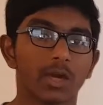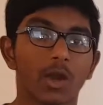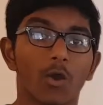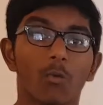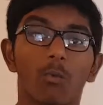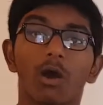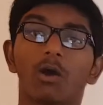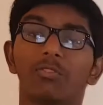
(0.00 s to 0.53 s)

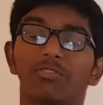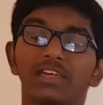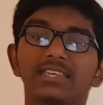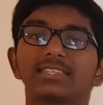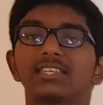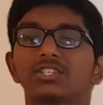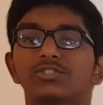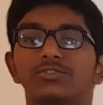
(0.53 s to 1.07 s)
While
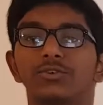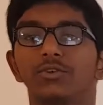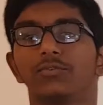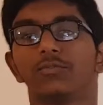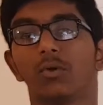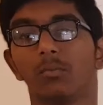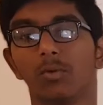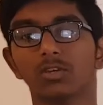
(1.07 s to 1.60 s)
this is true
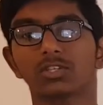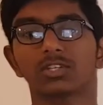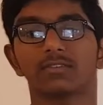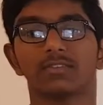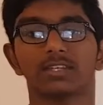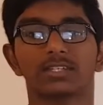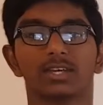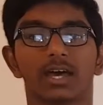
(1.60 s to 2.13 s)
for most of
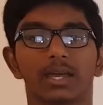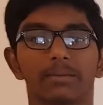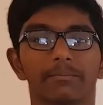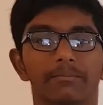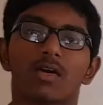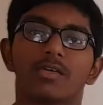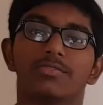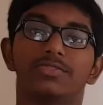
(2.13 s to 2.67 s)
the time,
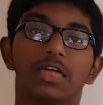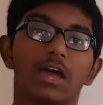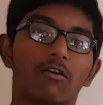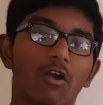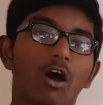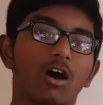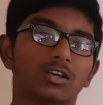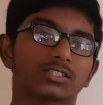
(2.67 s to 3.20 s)
there
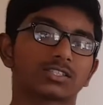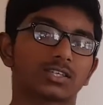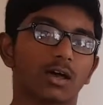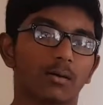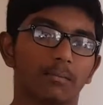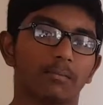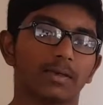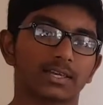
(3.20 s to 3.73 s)
are
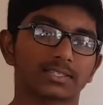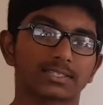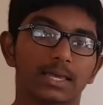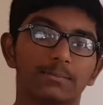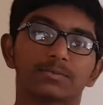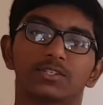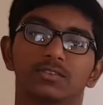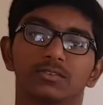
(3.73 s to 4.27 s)
some
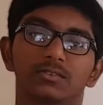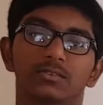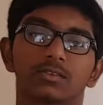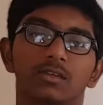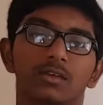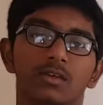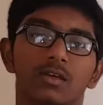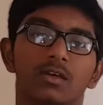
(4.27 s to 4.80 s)
exceptions.
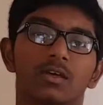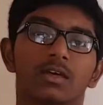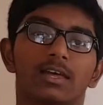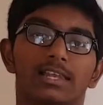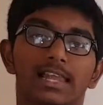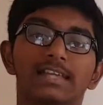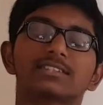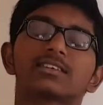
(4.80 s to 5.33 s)

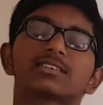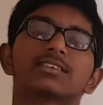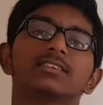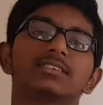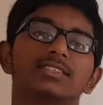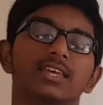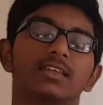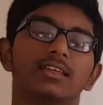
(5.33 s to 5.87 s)
Let us
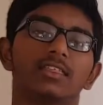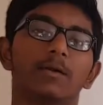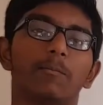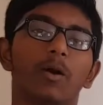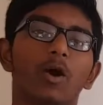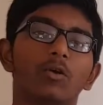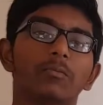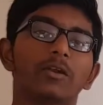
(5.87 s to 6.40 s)
consider the
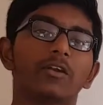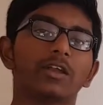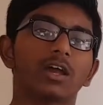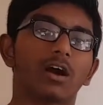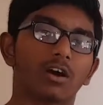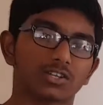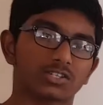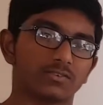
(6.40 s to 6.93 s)
pulmonary
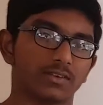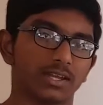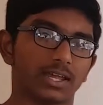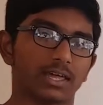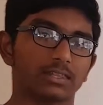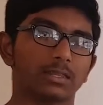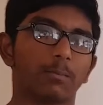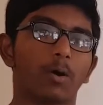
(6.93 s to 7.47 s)
artery
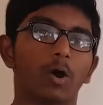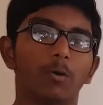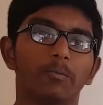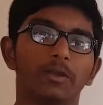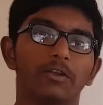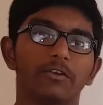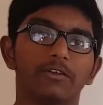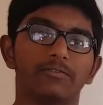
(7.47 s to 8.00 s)
and the
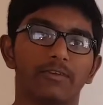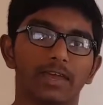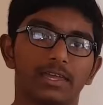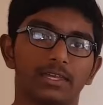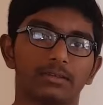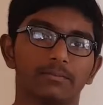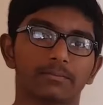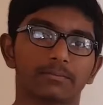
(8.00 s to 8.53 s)
pulmonary
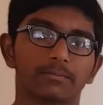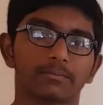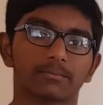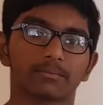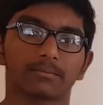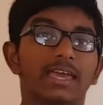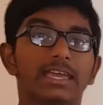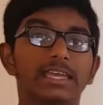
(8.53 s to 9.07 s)
vein.
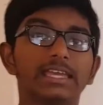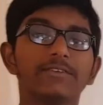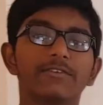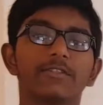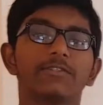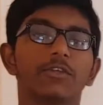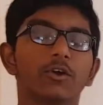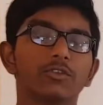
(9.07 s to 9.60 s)

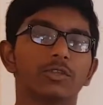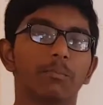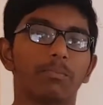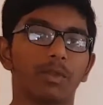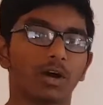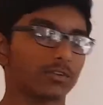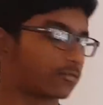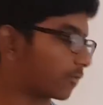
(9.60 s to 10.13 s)
Even though the
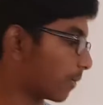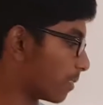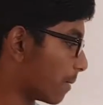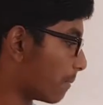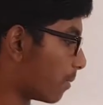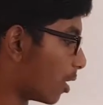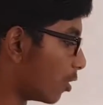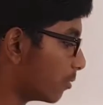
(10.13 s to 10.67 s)
blood from the
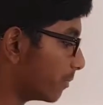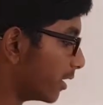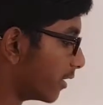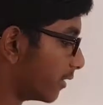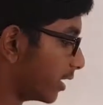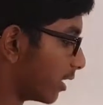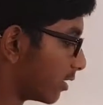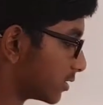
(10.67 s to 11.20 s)

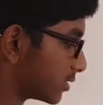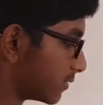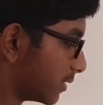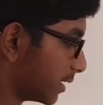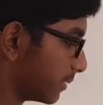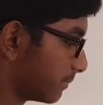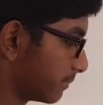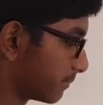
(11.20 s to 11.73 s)
pulmonary
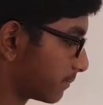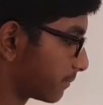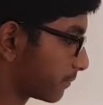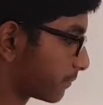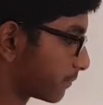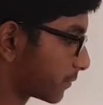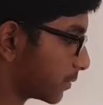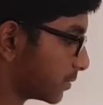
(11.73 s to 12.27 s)
artery,
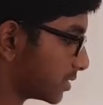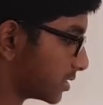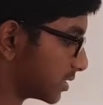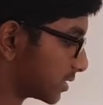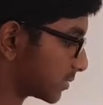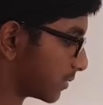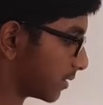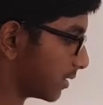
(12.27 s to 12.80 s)
which is
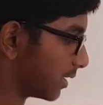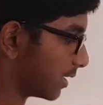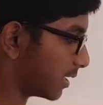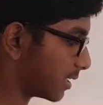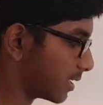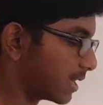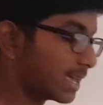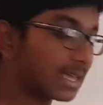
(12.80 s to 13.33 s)
this one here,
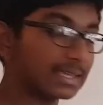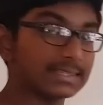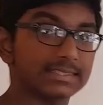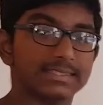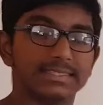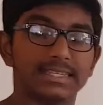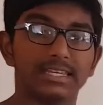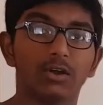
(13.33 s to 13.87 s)
is
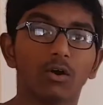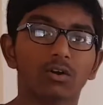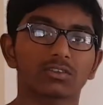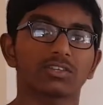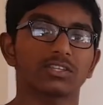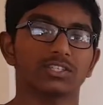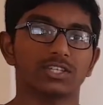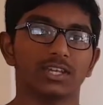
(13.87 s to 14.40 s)

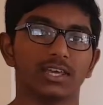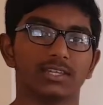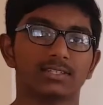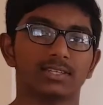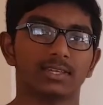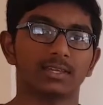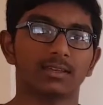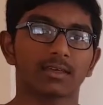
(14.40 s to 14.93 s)

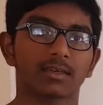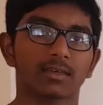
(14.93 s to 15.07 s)
deoxygenated,